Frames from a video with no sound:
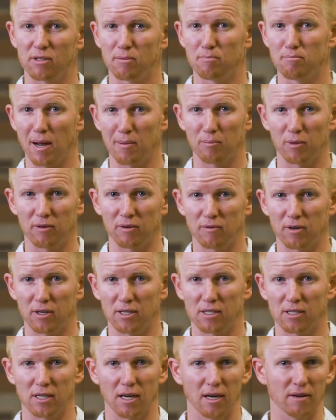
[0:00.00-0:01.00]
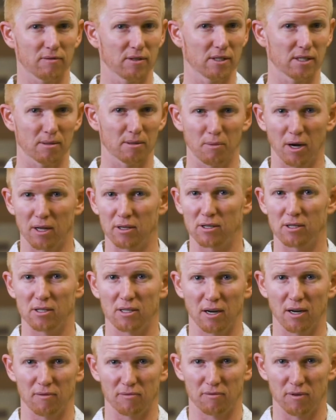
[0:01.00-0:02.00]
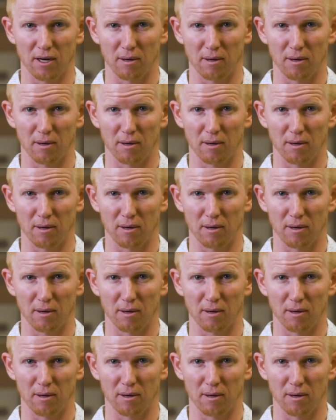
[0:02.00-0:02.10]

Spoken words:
some memory verse stuff and some other stuff